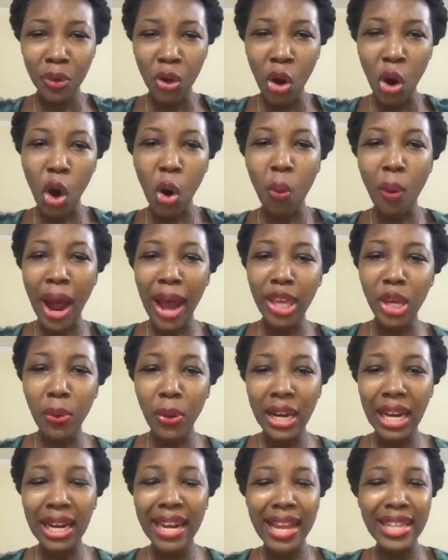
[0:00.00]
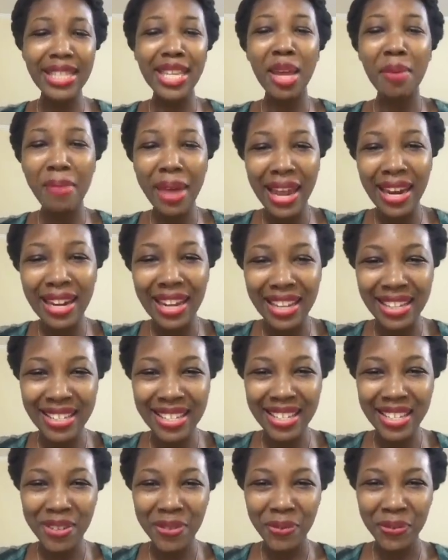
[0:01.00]
or why you would let him end
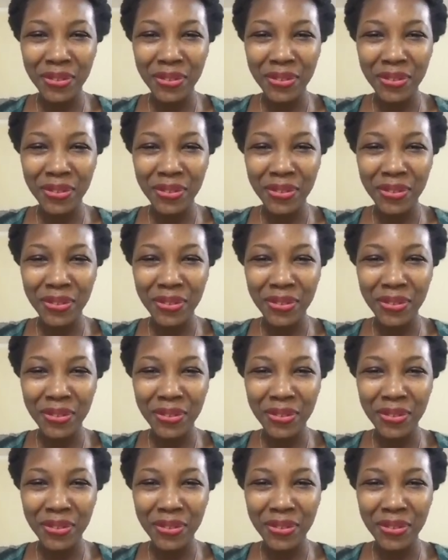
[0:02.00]
it.